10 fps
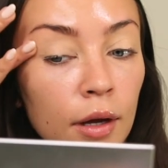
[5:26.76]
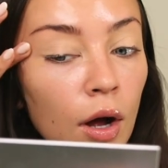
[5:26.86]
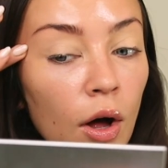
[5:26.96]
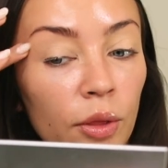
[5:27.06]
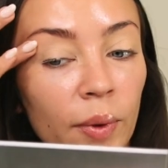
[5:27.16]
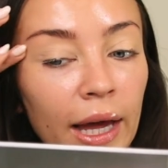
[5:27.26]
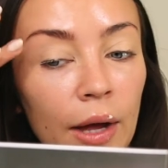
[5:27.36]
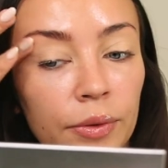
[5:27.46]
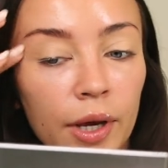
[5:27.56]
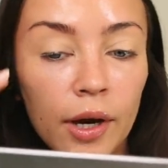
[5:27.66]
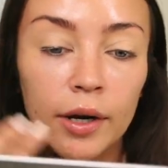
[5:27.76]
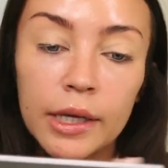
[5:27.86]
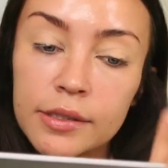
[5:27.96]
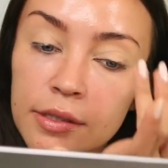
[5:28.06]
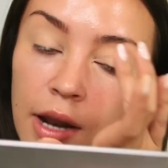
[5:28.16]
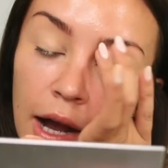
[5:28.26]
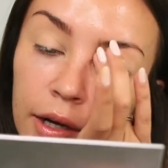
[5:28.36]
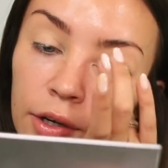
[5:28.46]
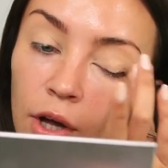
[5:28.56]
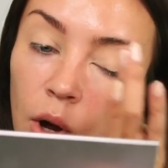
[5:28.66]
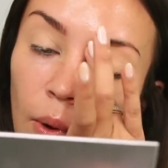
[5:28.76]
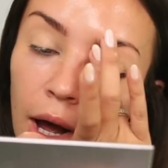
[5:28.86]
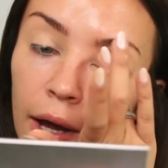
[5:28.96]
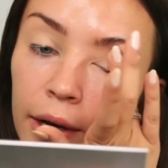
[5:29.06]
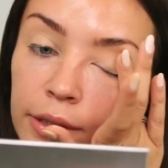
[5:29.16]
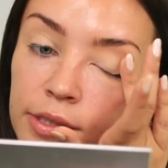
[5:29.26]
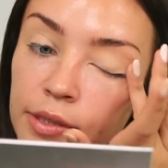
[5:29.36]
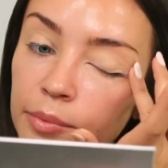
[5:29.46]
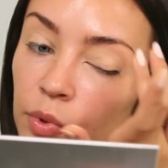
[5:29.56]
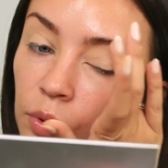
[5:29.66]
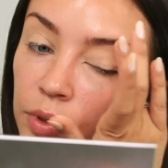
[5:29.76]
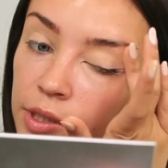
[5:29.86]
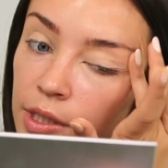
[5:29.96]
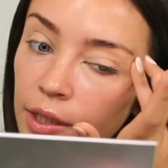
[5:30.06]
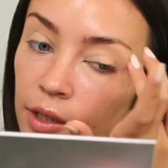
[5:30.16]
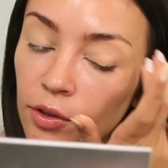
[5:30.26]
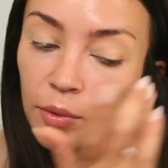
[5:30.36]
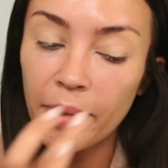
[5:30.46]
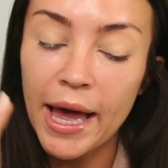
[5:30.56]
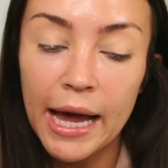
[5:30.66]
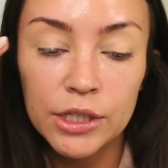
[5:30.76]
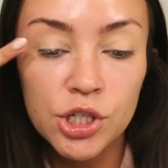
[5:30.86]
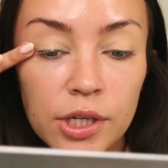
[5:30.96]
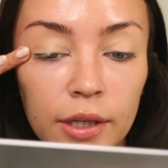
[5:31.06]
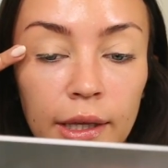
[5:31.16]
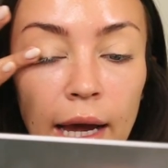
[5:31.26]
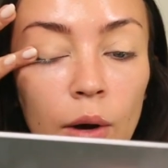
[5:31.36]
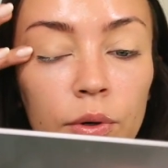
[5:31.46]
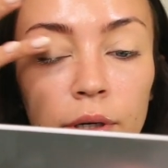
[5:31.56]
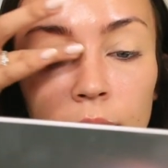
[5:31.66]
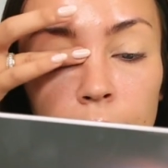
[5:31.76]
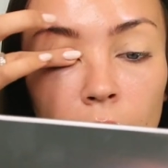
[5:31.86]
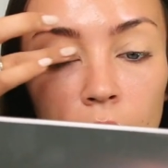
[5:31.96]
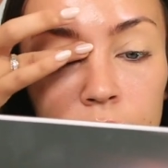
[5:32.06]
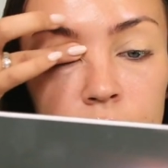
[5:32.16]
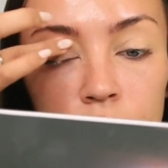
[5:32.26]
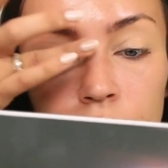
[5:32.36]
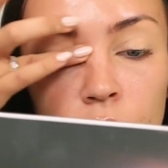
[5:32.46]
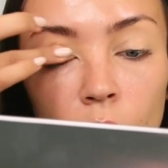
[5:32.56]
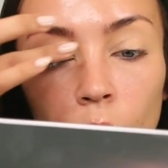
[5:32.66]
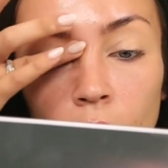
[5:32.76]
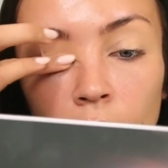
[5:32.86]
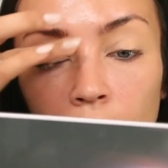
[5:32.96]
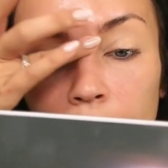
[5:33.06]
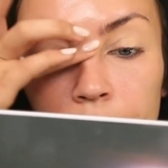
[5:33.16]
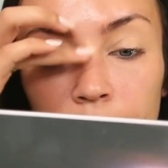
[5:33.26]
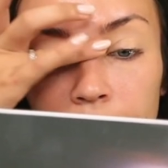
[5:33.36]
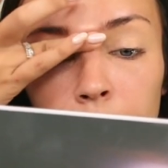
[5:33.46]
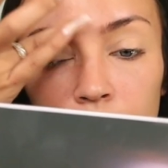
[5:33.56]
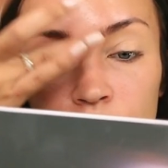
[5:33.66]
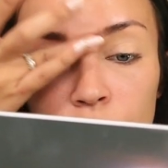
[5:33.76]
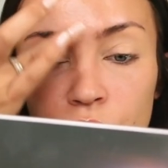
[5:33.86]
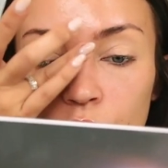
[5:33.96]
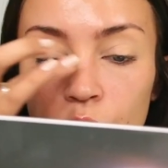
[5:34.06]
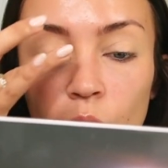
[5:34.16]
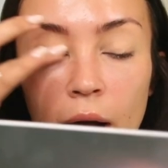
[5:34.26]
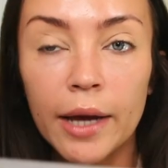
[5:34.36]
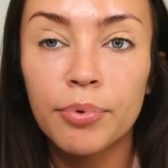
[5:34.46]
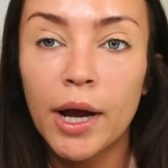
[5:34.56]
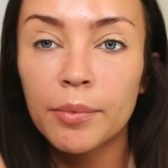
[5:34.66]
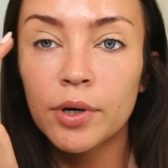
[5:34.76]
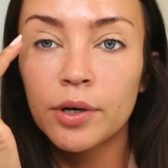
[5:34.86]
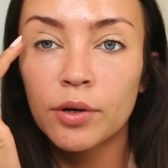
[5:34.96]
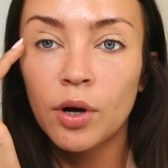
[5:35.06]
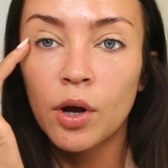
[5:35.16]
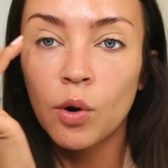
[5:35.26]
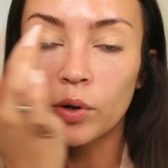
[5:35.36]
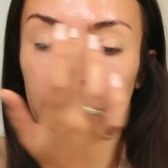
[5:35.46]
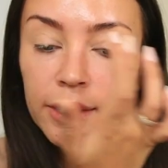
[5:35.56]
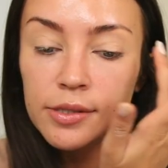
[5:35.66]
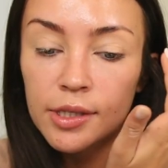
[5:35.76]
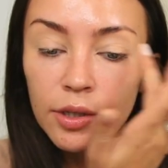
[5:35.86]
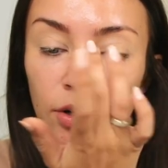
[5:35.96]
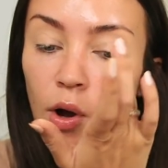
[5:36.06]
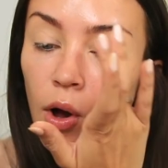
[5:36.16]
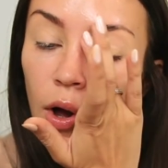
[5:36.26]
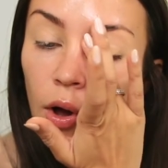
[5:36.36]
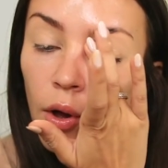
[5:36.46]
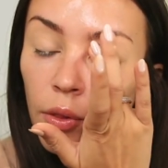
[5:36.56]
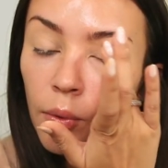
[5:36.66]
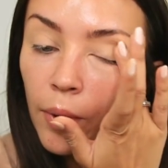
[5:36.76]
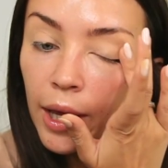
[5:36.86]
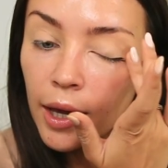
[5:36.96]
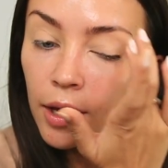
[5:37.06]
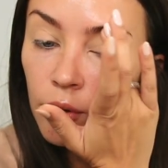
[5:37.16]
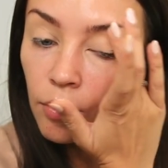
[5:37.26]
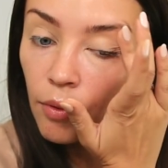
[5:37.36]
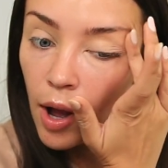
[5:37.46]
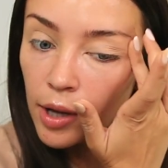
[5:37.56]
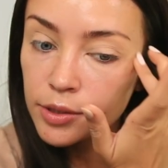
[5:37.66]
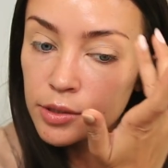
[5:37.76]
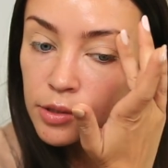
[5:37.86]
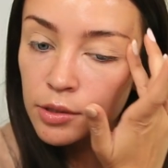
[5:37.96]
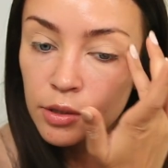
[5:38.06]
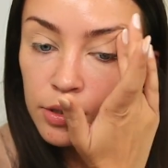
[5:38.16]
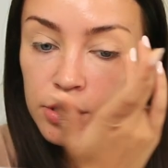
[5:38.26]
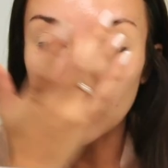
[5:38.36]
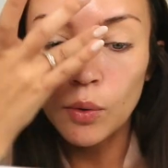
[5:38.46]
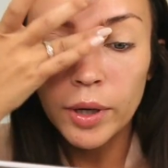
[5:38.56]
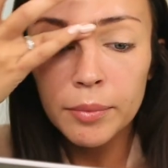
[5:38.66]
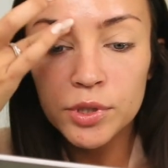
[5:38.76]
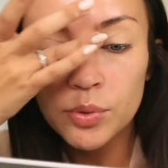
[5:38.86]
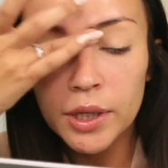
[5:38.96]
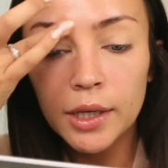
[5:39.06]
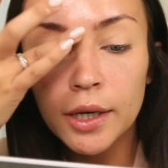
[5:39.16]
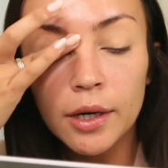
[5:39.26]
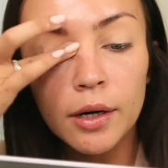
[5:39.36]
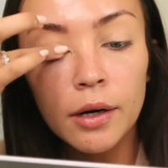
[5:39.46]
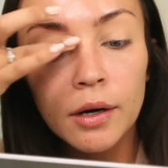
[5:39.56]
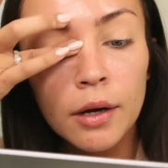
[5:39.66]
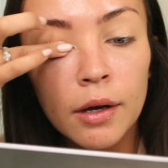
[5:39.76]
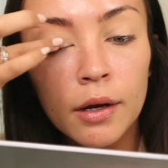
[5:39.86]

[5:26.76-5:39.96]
all the way out there, it's not going to go on as smooth. It's going to get a little patchy in the outer parts. So I pretty much do eye primer or like concealer all the way across. So in between here,